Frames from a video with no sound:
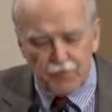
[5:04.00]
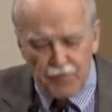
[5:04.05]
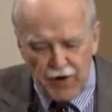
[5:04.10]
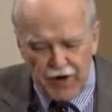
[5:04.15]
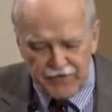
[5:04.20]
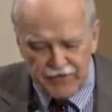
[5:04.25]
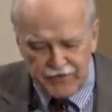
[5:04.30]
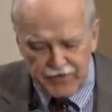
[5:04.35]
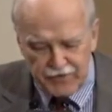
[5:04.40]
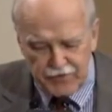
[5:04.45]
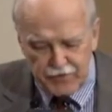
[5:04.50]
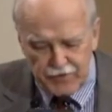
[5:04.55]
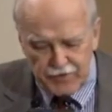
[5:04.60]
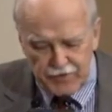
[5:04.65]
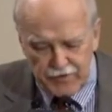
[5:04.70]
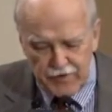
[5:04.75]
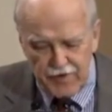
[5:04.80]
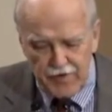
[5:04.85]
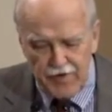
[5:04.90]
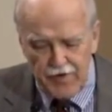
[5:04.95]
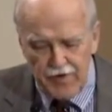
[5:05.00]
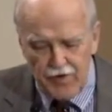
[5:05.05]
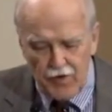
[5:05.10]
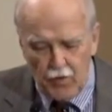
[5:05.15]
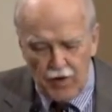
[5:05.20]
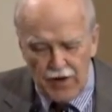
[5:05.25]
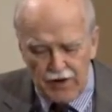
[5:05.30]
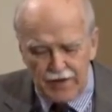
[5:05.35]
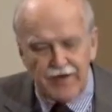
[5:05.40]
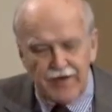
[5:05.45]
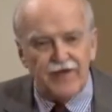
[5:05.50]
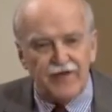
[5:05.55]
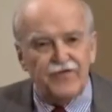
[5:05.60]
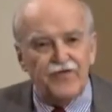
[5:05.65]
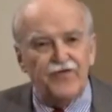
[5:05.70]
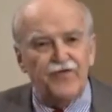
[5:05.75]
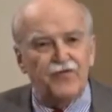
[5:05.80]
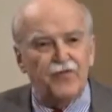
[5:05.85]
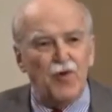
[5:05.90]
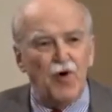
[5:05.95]
is prosecuted, while
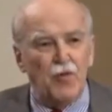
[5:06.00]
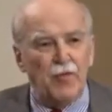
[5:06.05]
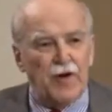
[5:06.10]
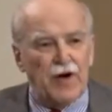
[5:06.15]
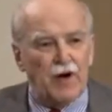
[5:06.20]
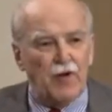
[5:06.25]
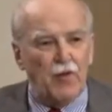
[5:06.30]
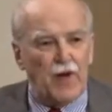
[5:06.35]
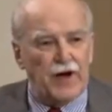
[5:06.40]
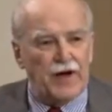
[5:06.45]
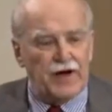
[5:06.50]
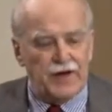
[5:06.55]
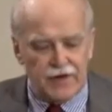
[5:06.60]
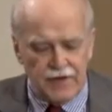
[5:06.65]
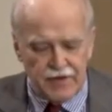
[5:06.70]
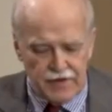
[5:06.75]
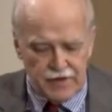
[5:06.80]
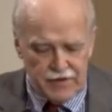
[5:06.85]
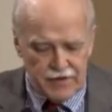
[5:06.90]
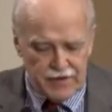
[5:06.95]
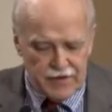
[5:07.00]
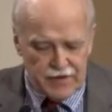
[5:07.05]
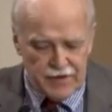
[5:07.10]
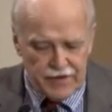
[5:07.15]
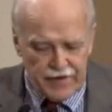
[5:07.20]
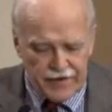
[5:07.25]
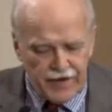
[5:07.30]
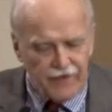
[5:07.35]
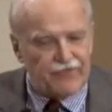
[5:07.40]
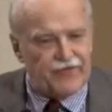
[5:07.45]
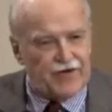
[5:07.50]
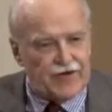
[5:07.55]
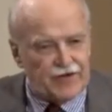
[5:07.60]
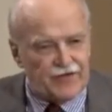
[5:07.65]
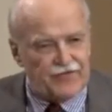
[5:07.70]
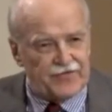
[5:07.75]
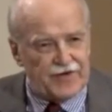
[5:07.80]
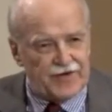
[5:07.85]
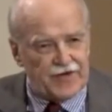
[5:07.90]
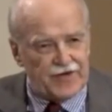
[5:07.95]
kids who smoke marijuana get a
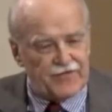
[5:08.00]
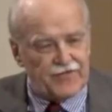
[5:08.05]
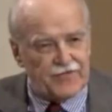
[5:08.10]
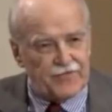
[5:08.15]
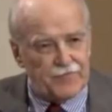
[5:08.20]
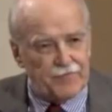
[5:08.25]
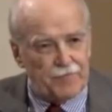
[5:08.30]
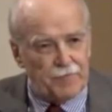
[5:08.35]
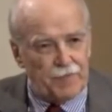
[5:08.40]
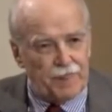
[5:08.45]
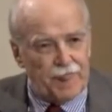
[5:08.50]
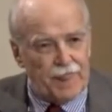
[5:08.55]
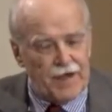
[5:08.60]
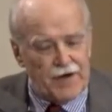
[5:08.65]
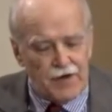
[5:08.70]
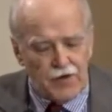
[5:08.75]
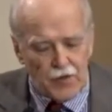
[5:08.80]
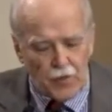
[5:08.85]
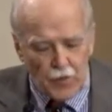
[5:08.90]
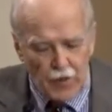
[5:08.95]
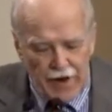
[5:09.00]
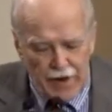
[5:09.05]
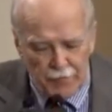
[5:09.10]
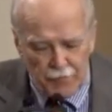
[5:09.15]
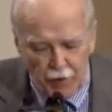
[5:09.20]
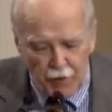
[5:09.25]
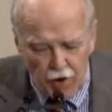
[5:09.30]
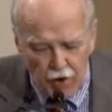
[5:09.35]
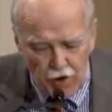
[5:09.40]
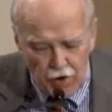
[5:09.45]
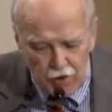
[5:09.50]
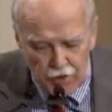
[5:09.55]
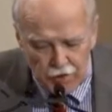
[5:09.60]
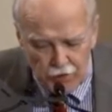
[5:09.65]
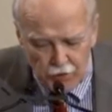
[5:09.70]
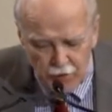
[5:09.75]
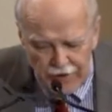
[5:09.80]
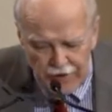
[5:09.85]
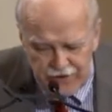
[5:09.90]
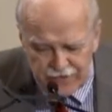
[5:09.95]
jail sentence." Rand
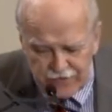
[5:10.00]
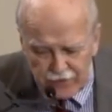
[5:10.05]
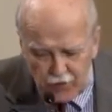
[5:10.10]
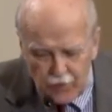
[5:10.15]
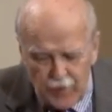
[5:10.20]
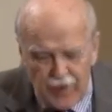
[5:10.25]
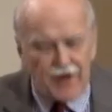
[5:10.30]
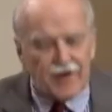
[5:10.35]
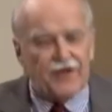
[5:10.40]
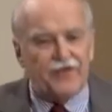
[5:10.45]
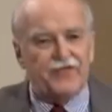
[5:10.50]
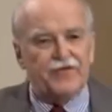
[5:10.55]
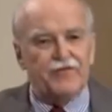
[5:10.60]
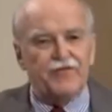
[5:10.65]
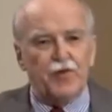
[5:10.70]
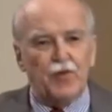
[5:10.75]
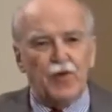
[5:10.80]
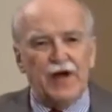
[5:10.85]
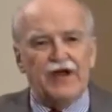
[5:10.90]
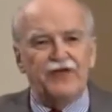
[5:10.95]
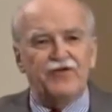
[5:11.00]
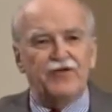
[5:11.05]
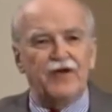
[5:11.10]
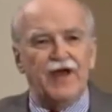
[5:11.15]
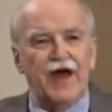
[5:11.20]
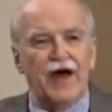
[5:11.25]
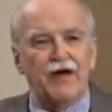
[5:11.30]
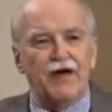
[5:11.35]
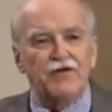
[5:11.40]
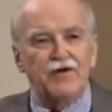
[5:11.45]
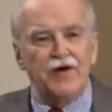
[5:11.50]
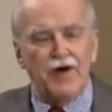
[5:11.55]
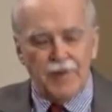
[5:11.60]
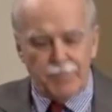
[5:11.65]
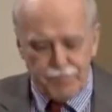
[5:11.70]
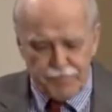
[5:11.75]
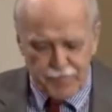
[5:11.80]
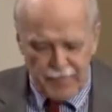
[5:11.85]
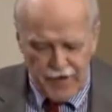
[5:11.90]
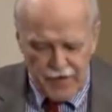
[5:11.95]
Paul raised awareness of the racial
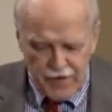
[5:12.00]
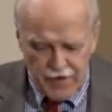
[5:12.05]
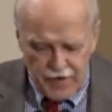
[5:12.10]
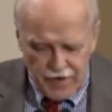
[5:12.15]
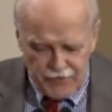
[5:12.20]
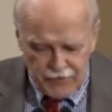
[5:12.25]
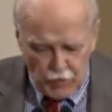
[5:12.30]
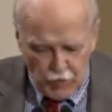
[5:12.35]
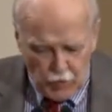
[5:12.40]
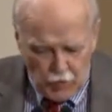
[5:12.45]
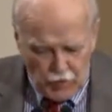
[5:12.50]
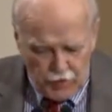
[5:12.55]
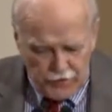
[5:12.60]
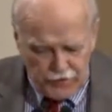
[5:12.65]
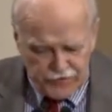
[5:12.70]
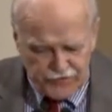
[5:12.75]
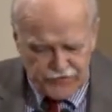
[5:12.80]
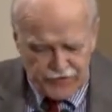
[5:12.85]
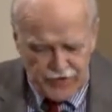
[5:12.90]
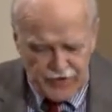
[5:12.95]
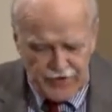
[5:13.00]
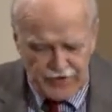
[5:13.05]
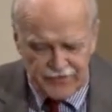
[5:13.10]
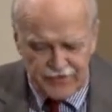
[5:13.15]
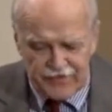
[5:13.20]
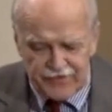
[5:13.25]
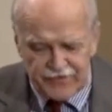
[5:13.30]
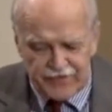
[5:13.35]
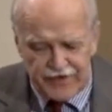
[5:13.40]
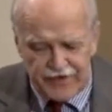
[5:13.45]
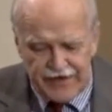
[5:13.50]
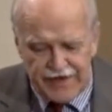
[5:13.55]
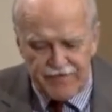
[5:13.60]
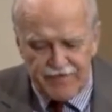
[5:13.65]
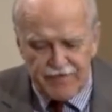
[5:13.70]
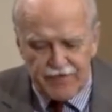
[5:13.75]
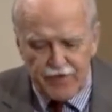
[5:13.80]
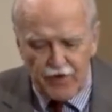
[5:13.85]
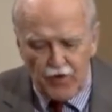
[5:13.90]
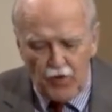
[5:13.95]
outcome of the war on drugs. He said,
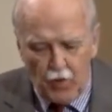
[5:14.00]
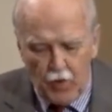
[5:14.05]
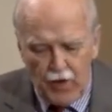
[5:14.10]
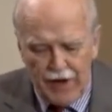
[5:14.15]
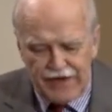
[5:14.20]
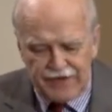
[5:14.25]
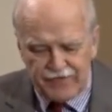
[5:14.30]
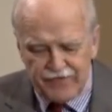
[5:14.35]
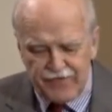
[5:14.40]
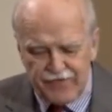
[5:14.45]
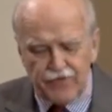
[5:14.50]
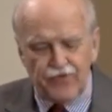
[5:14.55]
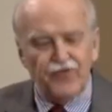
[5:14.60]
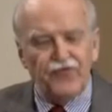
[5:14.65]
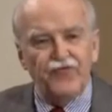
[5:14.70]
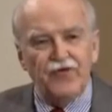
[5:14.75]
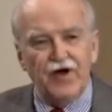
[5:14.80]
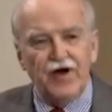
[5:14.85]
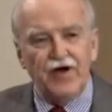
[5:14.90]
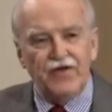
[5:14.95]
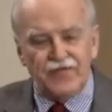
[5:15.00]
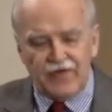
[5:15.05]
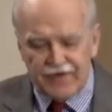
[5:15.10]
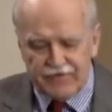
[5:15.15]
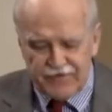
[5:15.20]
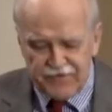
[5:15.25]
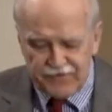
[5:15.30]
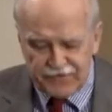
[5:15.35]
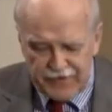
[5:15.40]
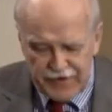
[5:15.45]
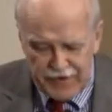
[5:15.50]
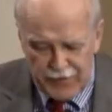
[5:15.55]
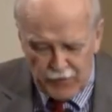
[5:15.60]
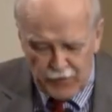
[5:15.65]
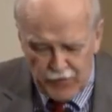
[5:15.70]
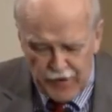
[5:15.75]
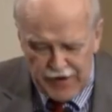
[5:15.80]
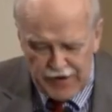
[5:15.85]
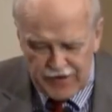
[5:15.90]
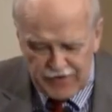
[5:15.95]
even though whites use drugs at the
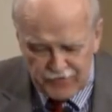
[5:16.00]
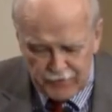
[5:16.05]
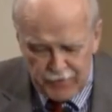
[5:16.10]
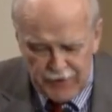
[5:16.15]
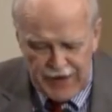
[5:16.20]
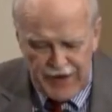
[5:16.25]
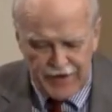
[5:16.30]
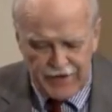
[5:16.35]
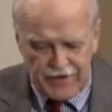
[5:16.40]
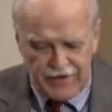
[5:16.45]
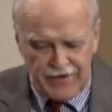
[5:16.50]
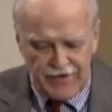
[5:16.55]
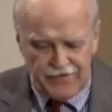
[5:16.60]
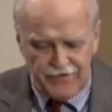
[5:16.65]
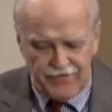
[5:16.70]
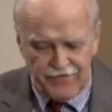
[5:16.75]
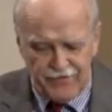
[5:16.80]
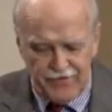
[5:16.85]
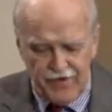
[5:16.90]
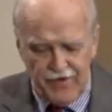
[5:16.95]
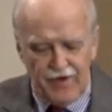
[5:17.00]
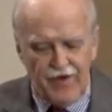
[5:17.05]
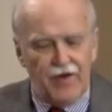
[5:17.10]
same rate as black kids,